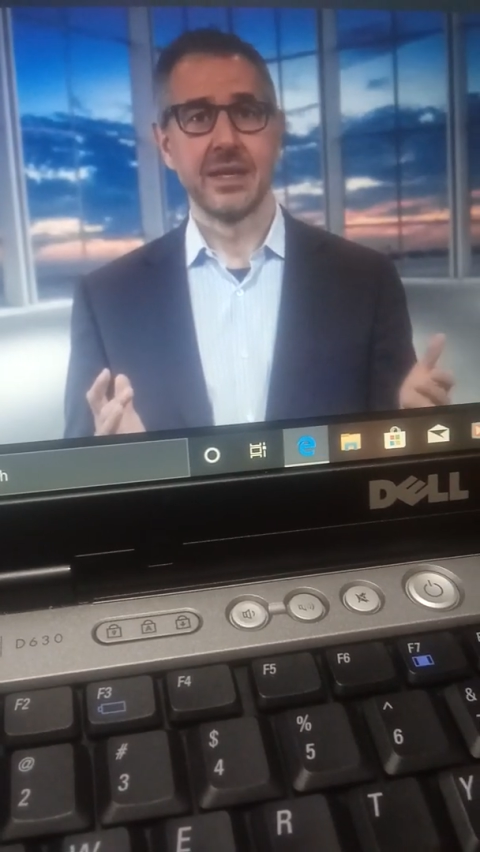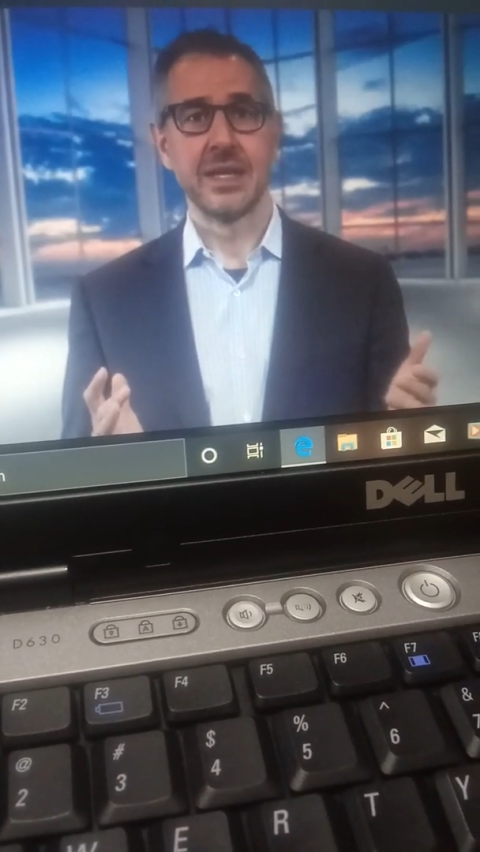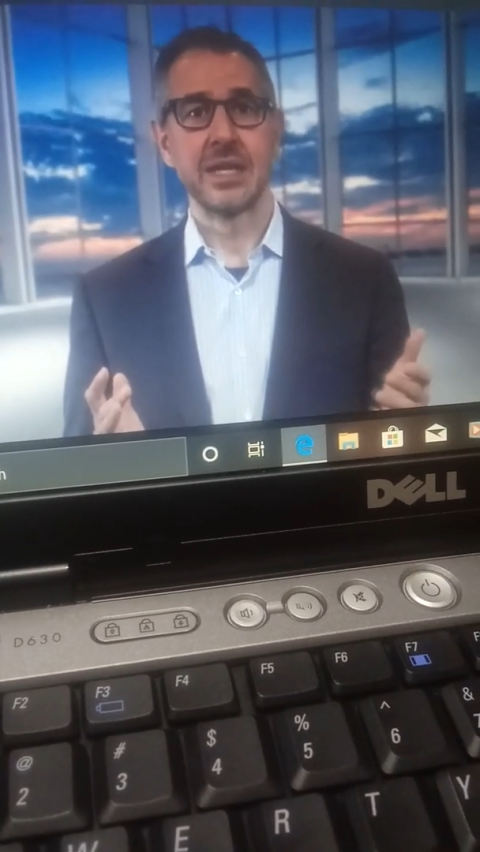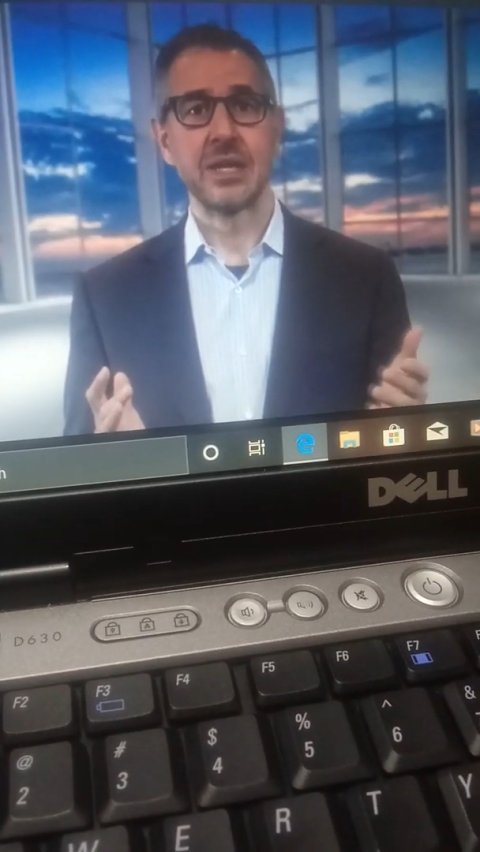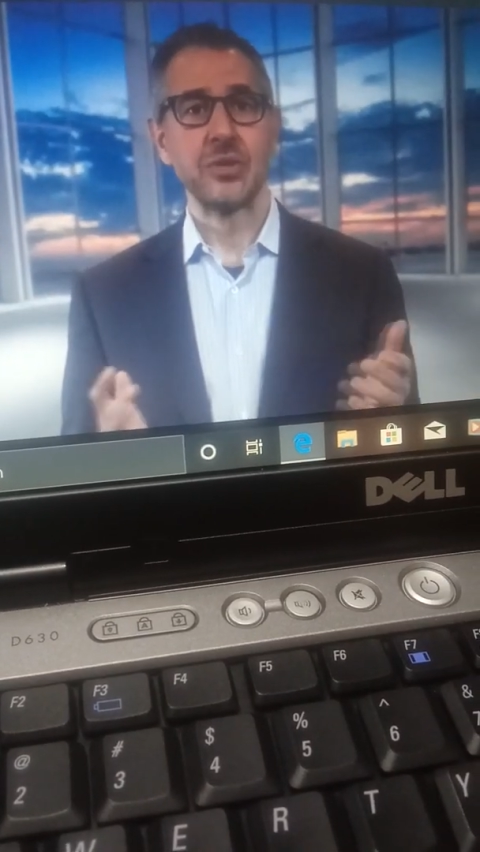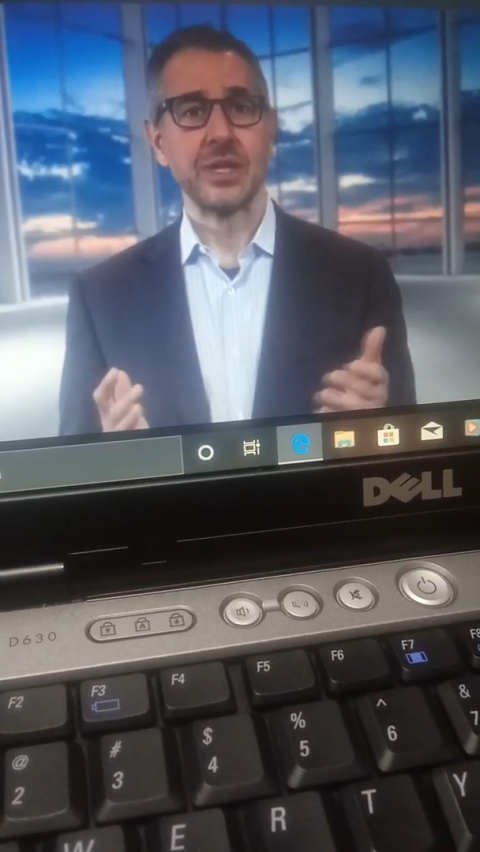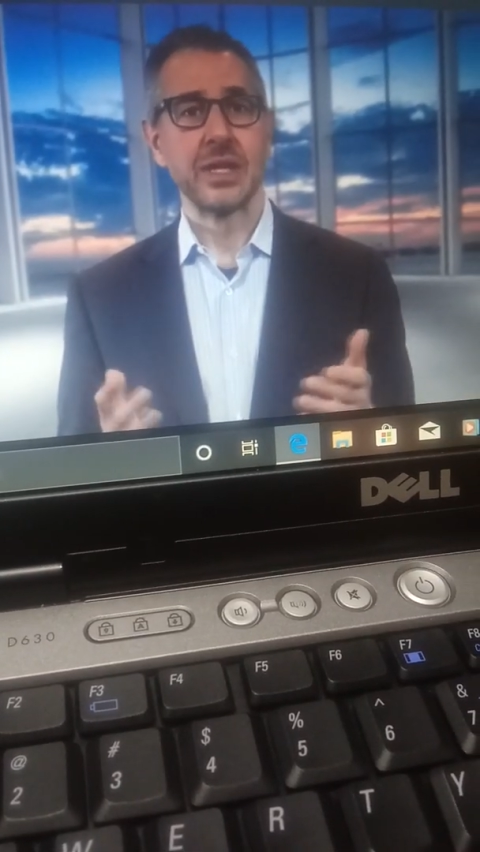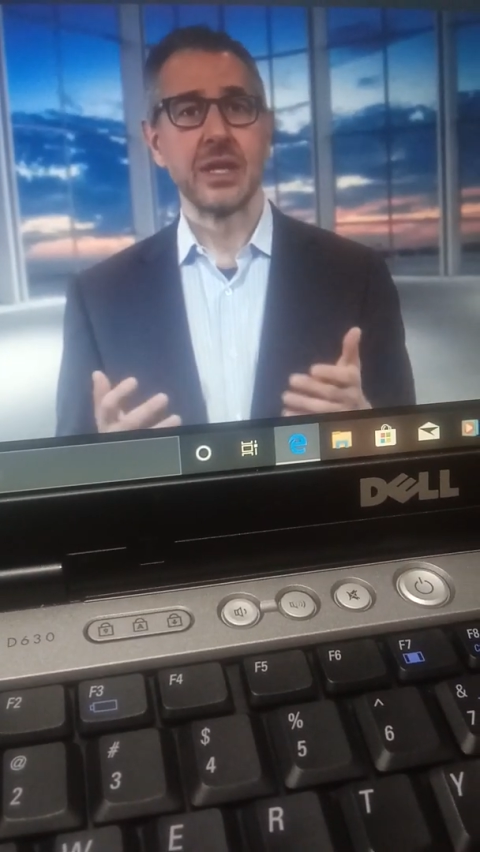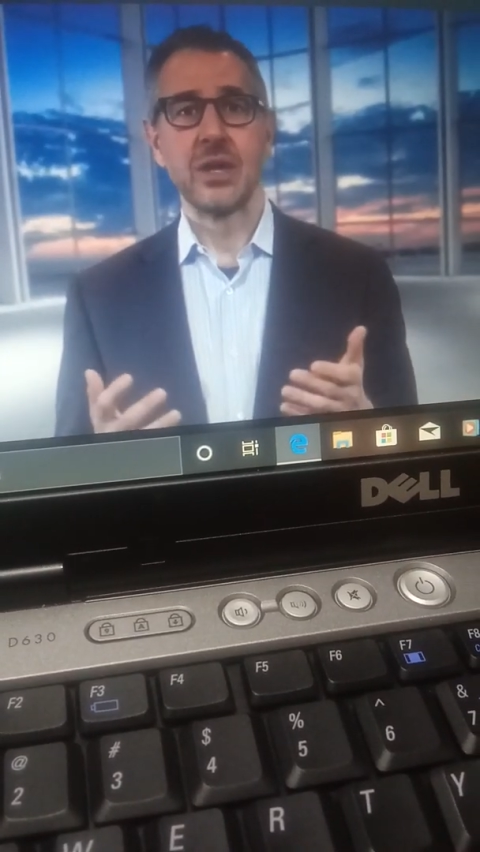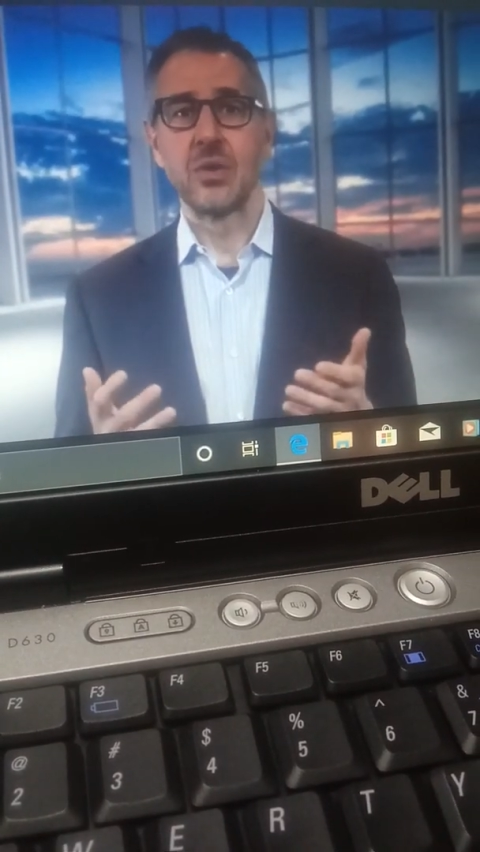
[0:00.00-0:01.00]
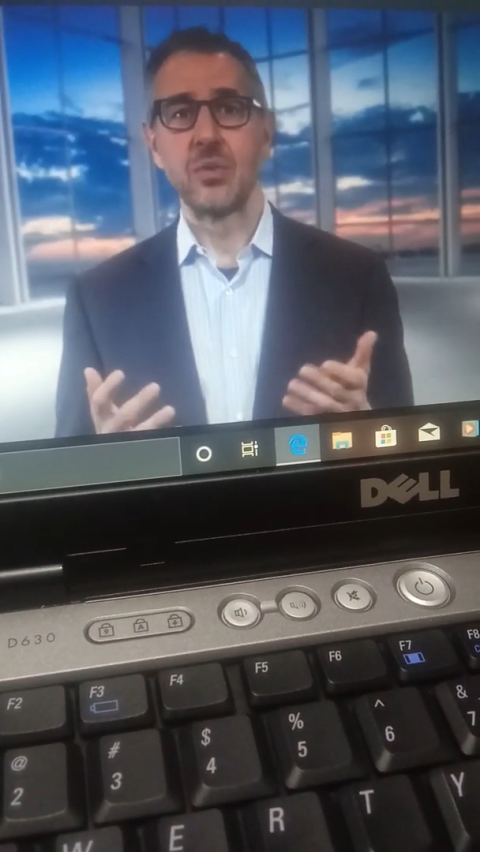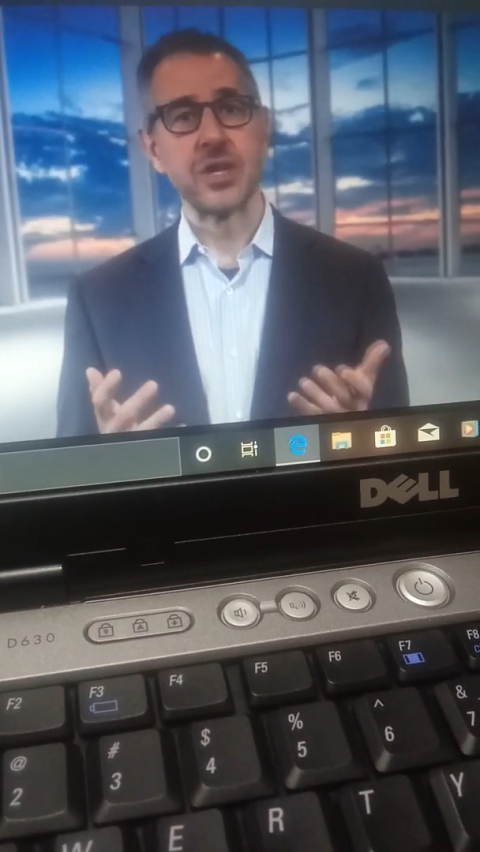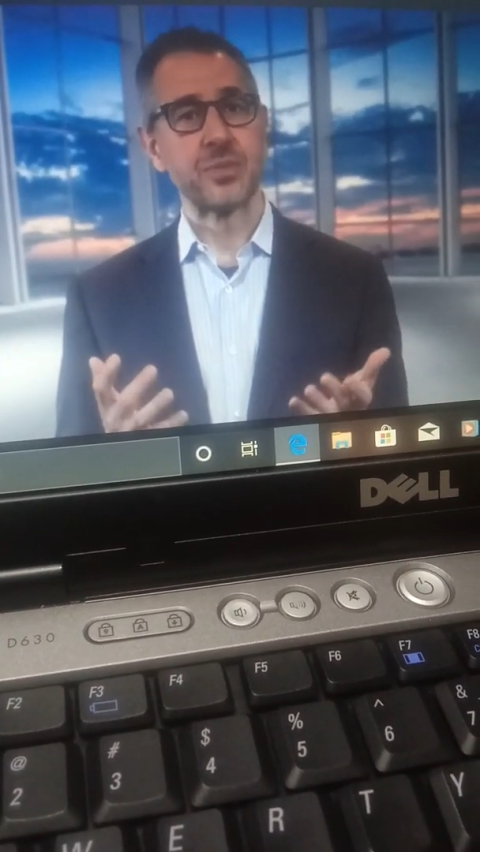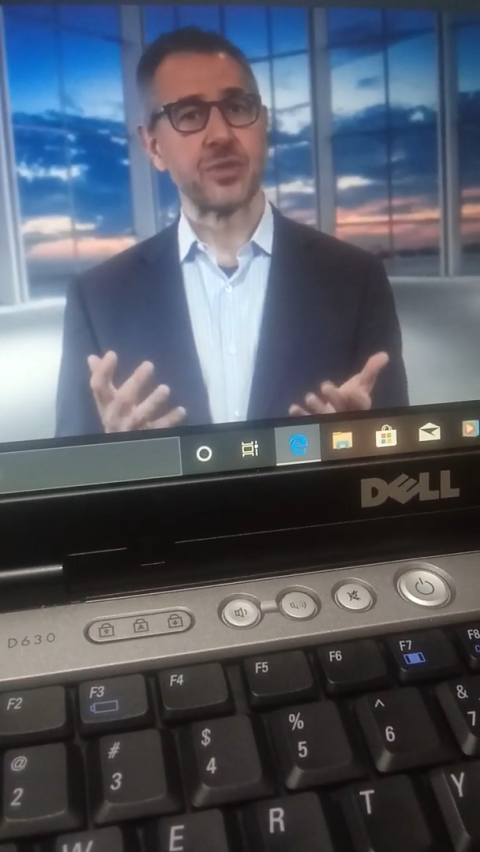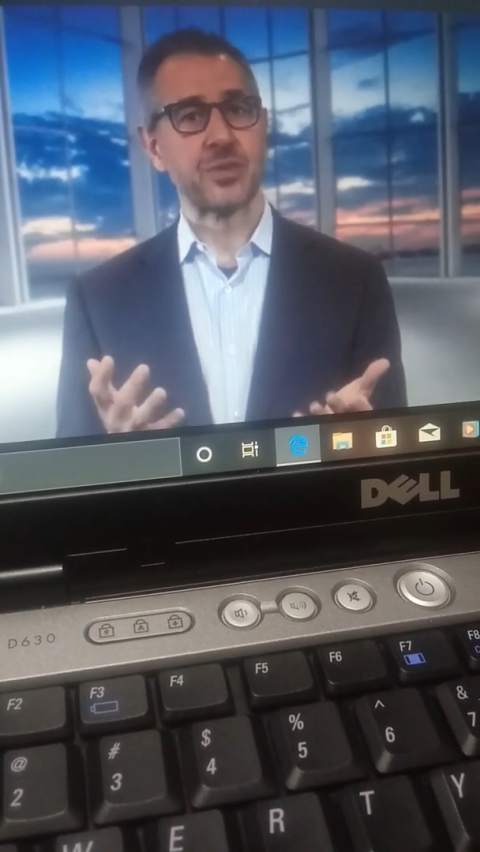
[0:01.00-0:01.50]
including
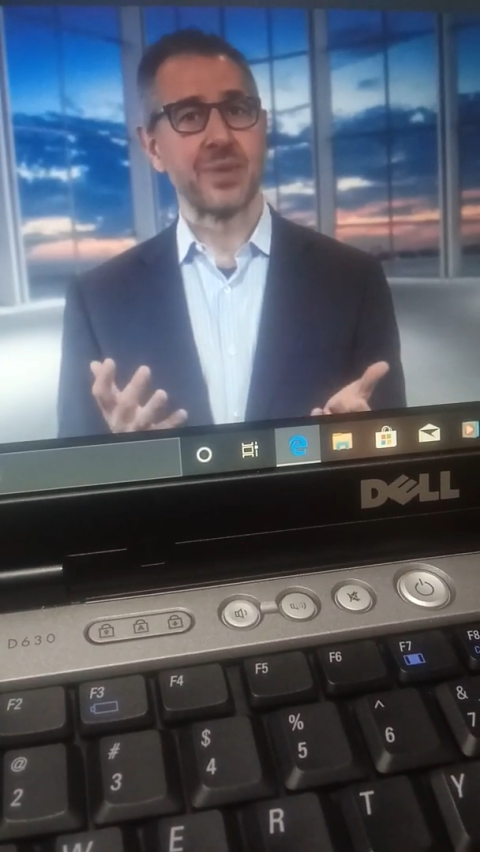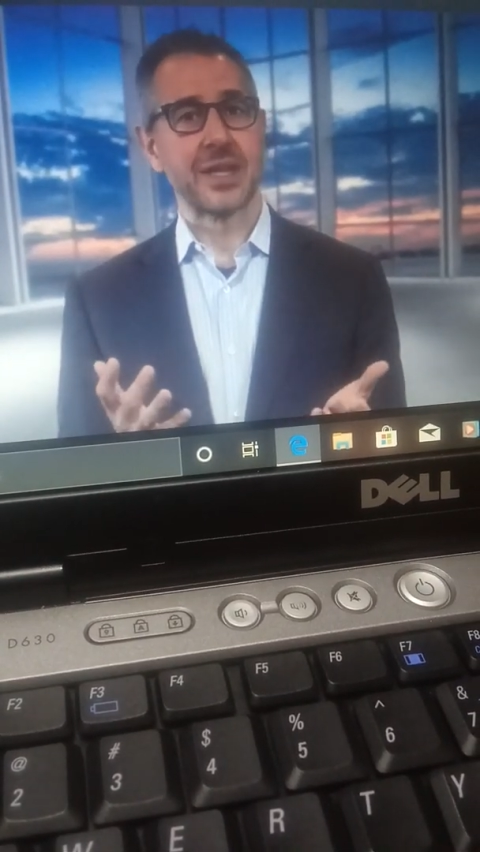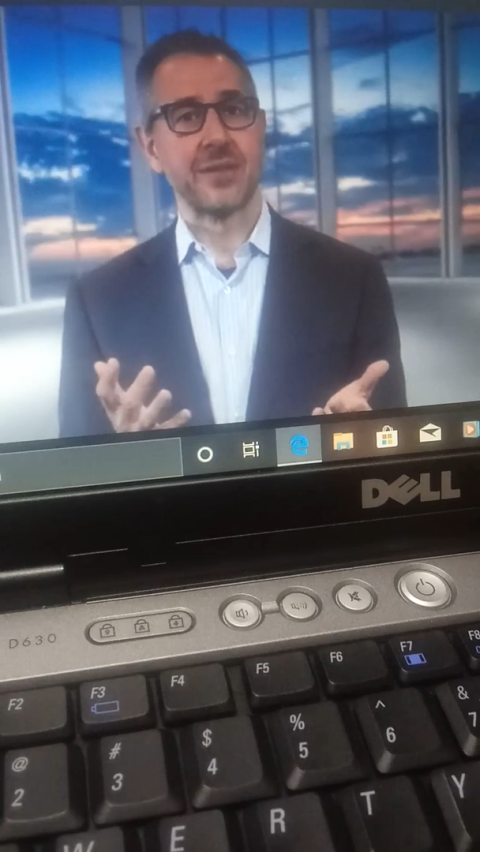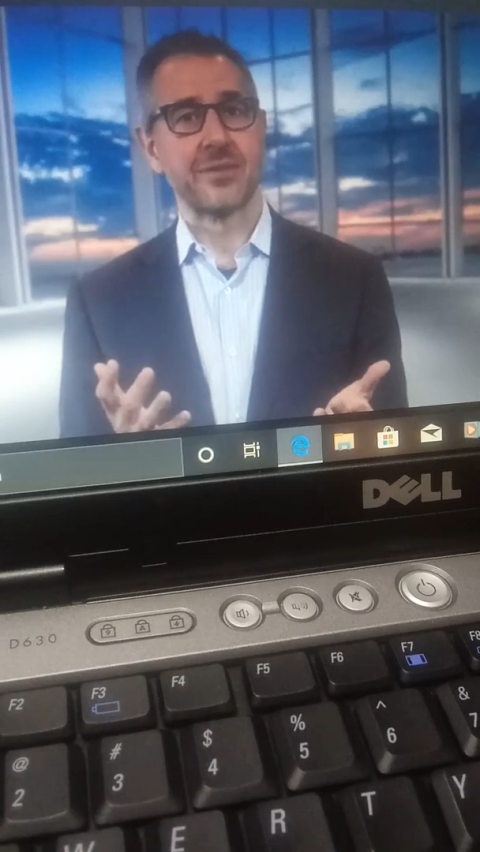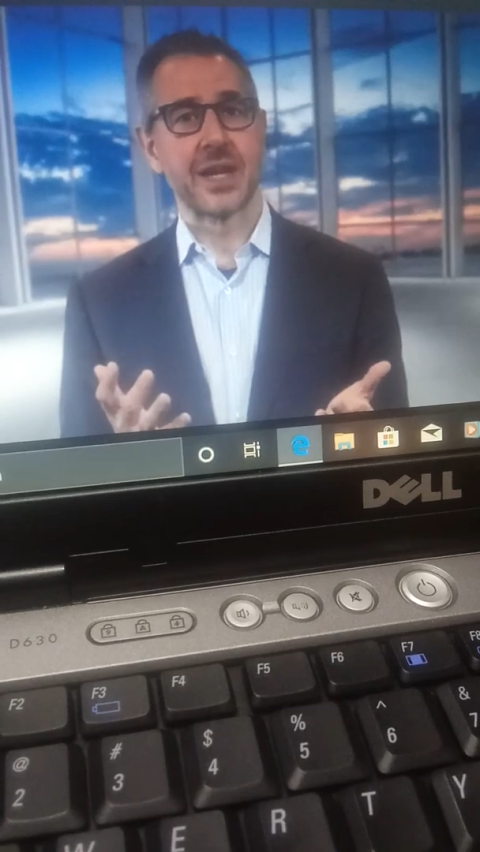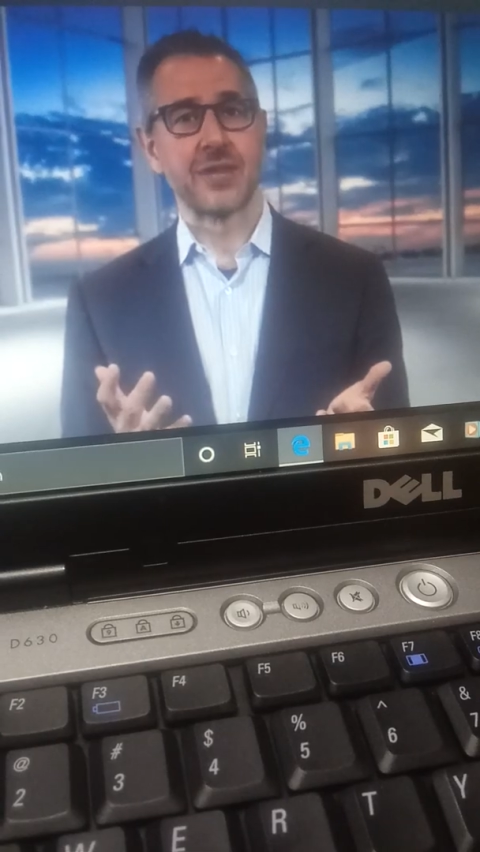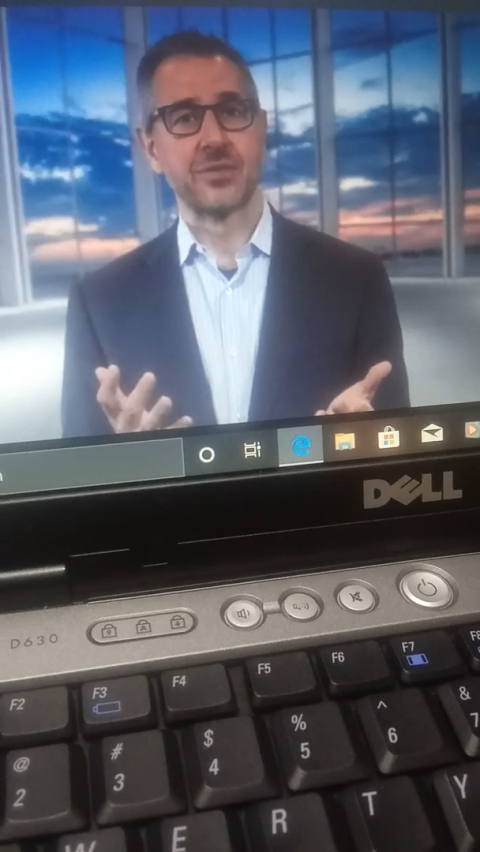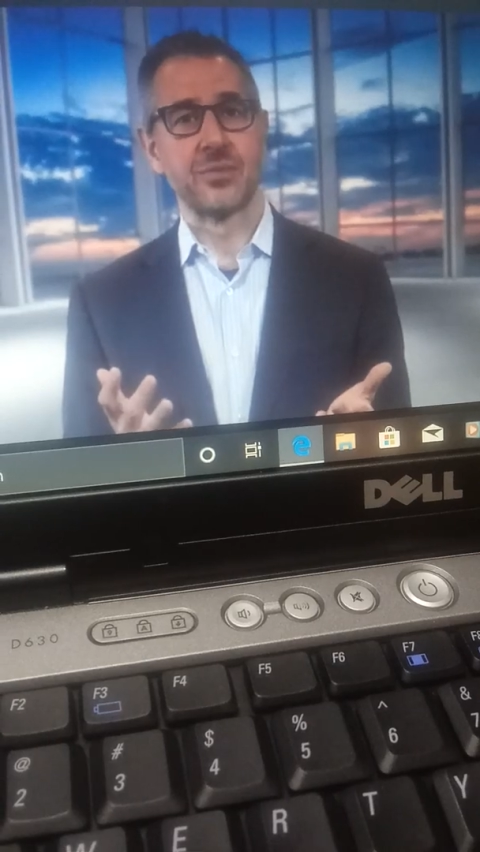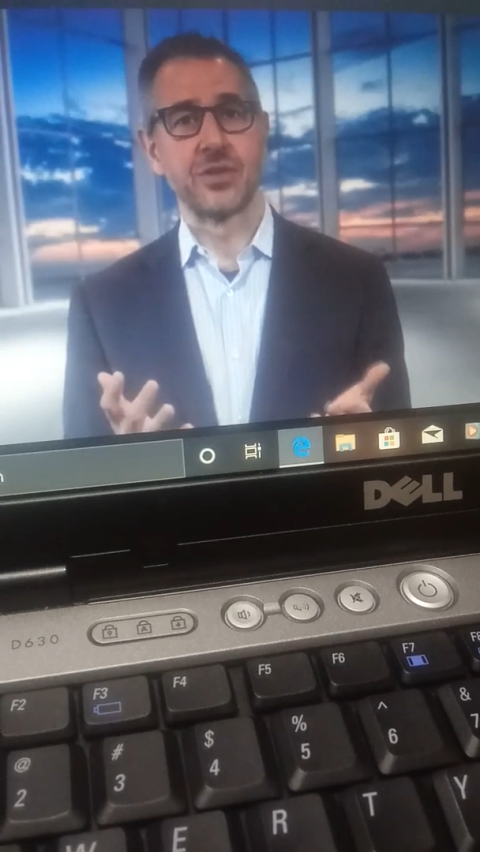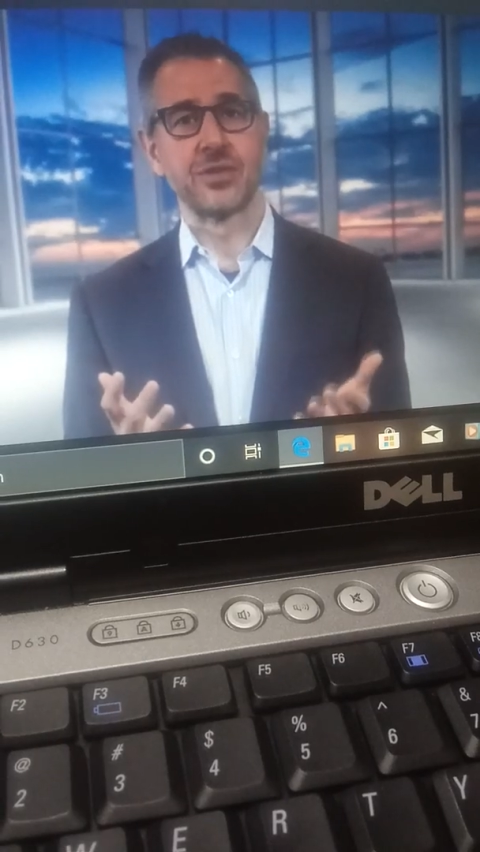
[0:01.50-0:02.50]
which prospective customers